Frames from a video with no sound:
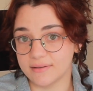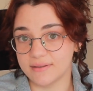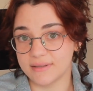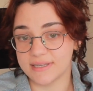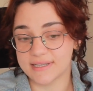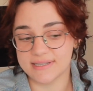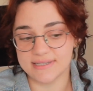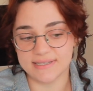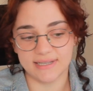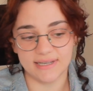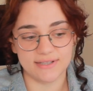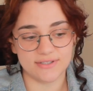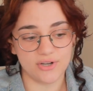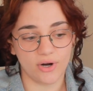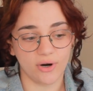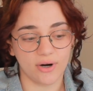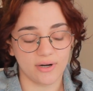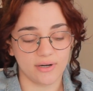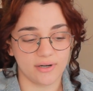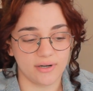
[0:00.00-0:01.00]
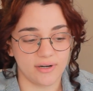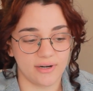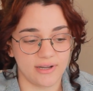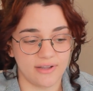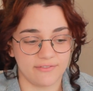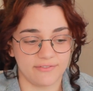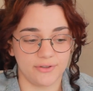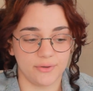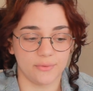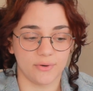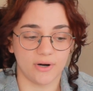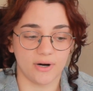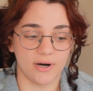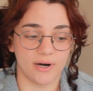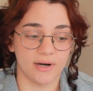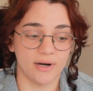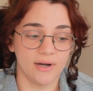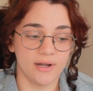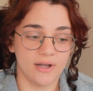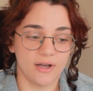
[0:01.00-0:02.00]
This gets harder if you
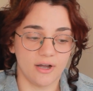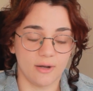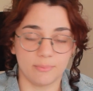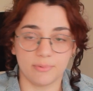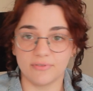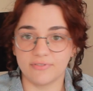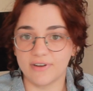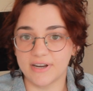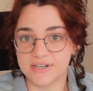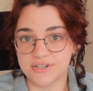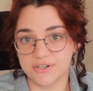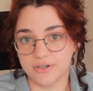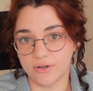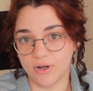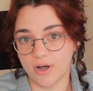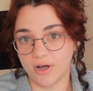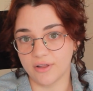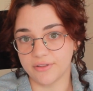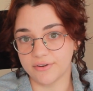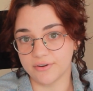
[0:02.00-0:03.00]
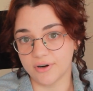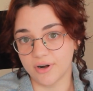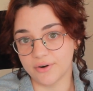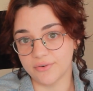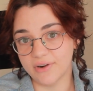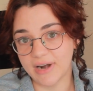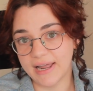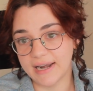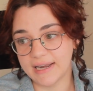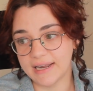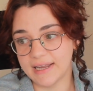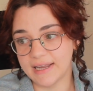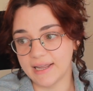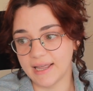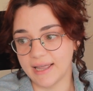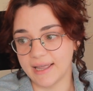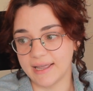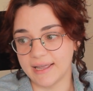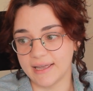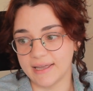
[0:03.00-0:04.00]
are a professional author already
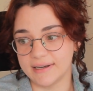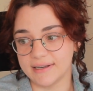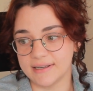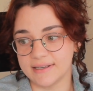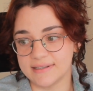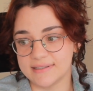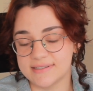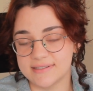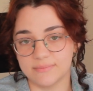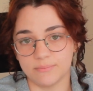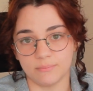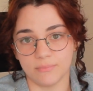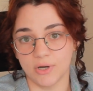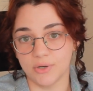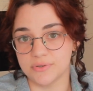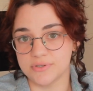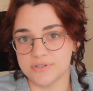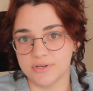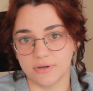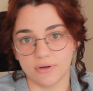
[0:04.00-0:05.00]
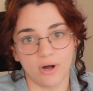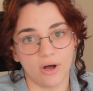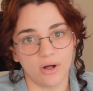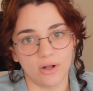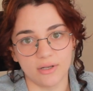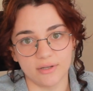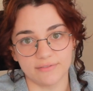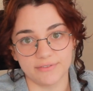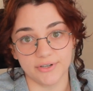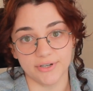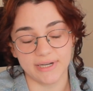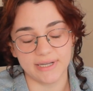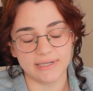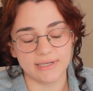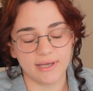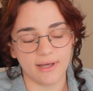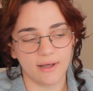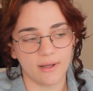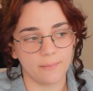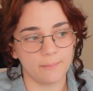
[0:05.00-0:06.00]
and it's most or all of your
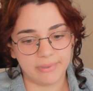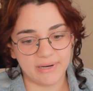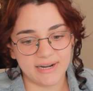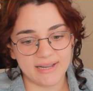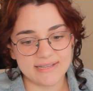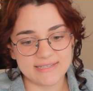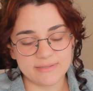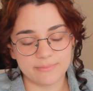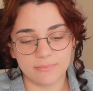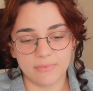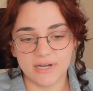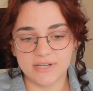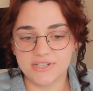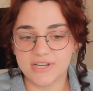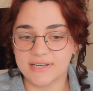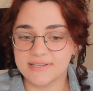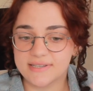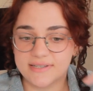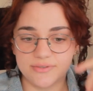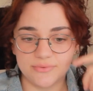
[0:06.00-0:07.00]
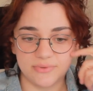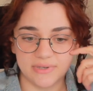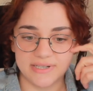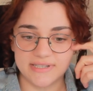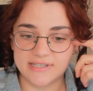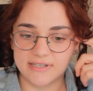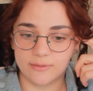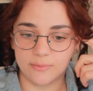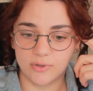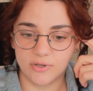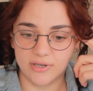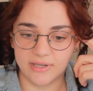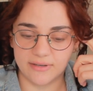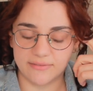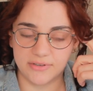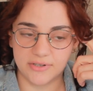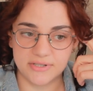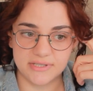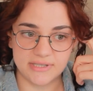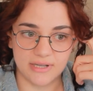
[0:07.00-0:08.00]
income. But as much as is reasonable, give
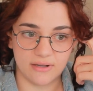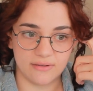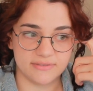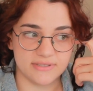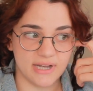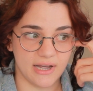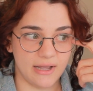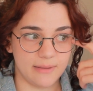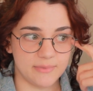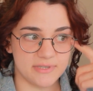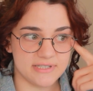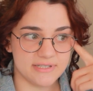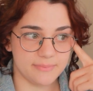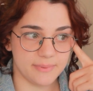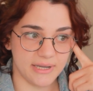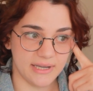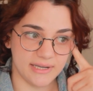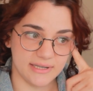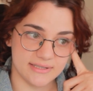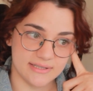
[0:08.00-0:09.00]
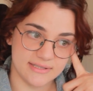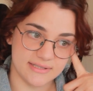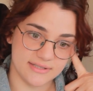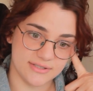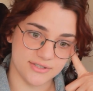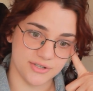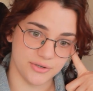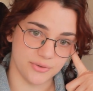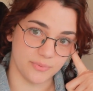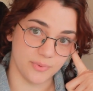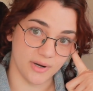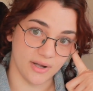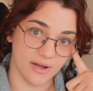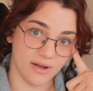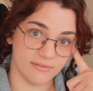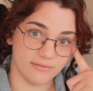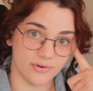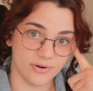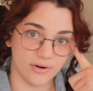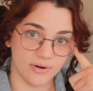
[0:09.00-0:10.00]
yourself time and space to
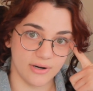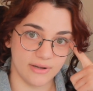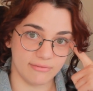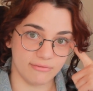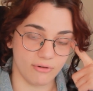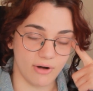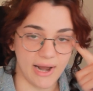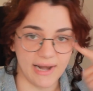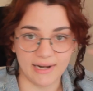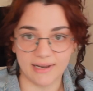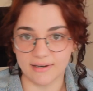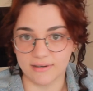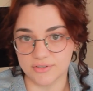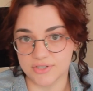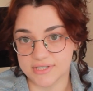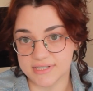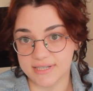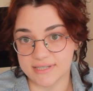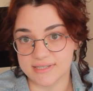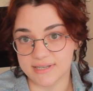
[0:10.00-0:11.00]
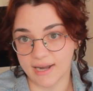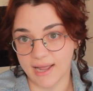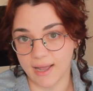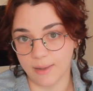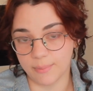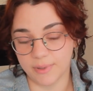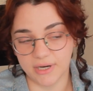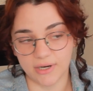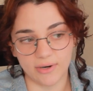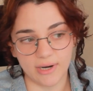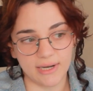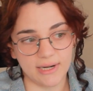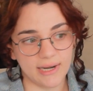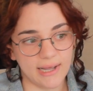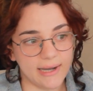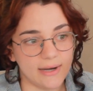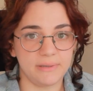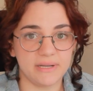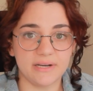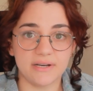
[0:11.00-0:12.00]
recover if writing just isn't happening right
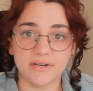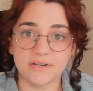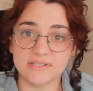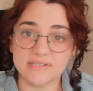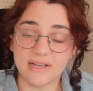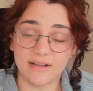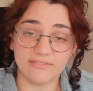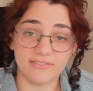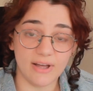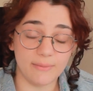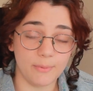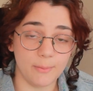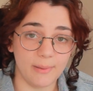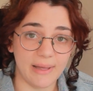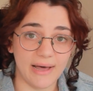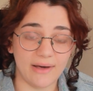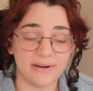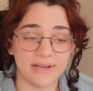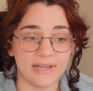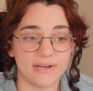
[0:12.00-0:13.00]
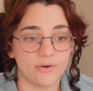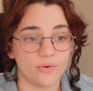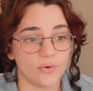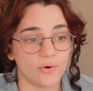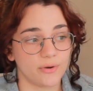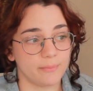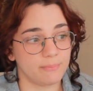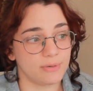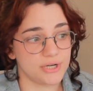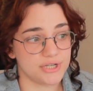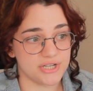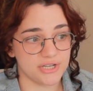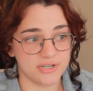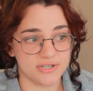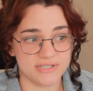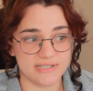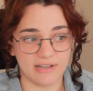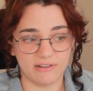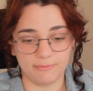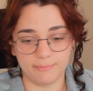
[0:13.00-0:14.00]
now. Beating yourself up about it or pushing
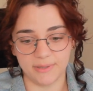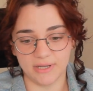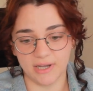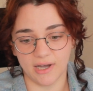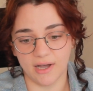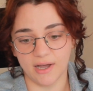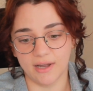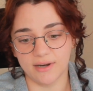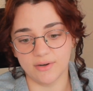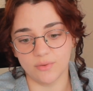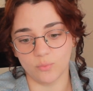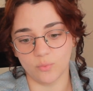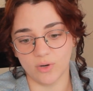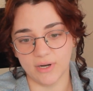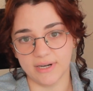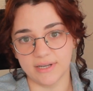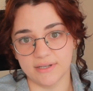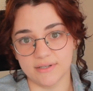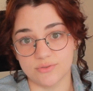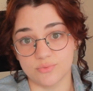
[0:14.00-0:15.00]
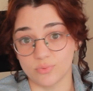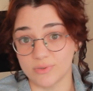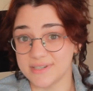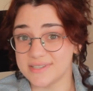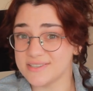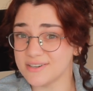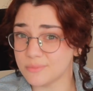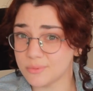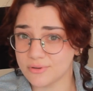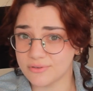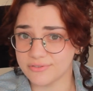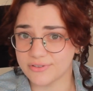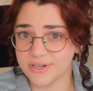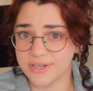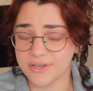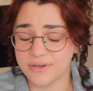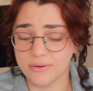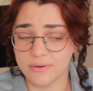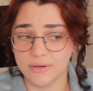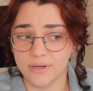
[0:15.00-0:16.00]
yourself beyond what is reasonable for
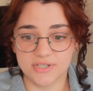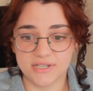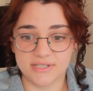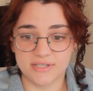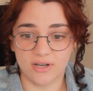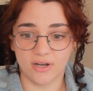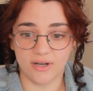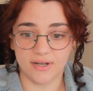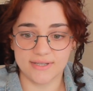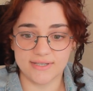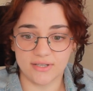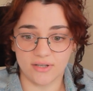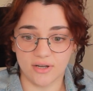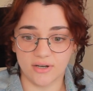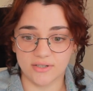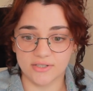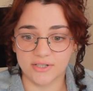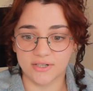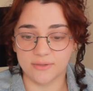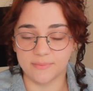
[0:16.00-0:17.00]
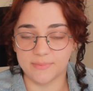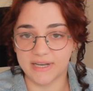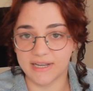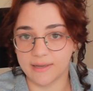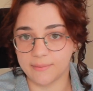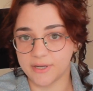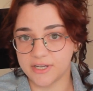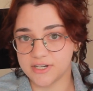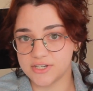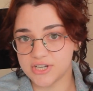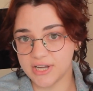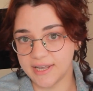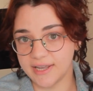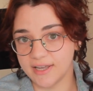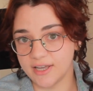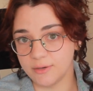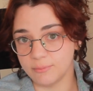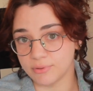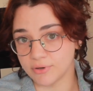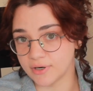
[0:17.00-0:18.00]
you will just cause long-term damage
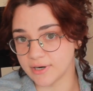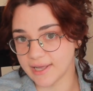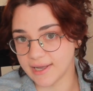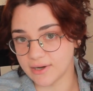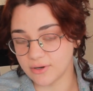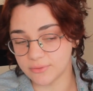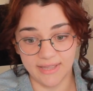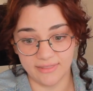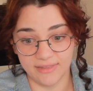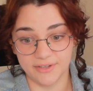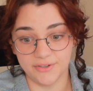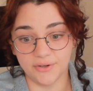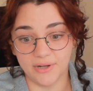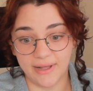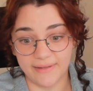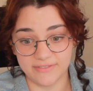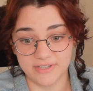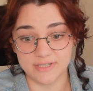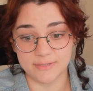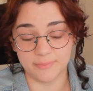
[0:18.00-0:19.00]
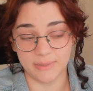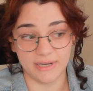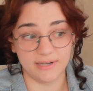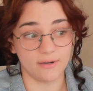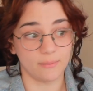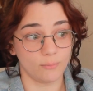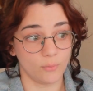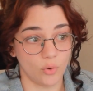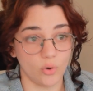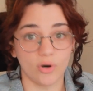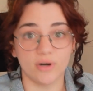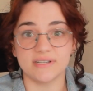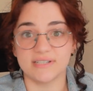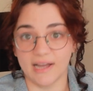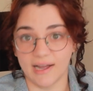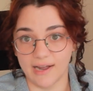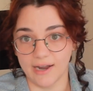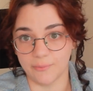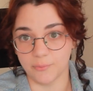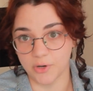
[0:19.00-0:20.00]
and burnout. And then you'll have to spend more
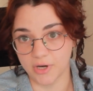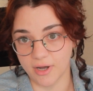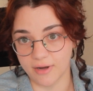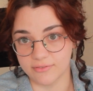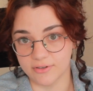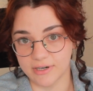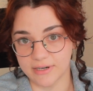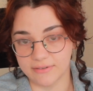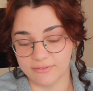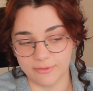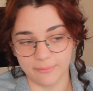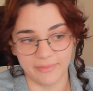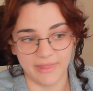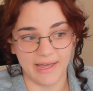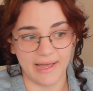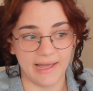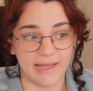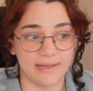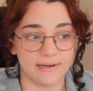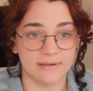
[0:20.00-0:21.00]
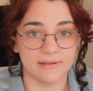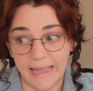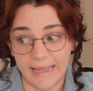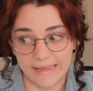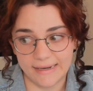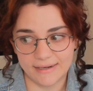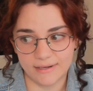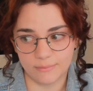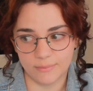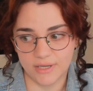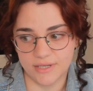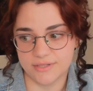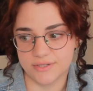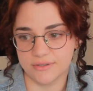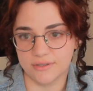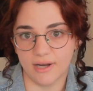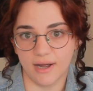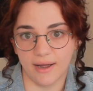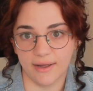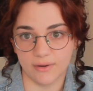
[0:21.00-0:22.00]
time recovering from that. And it makes you
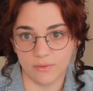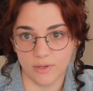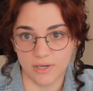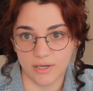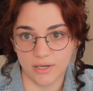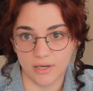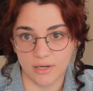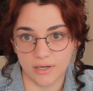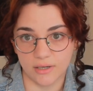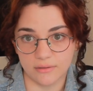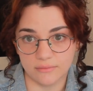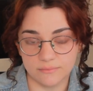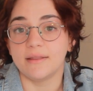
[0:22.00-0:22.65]
die quicker.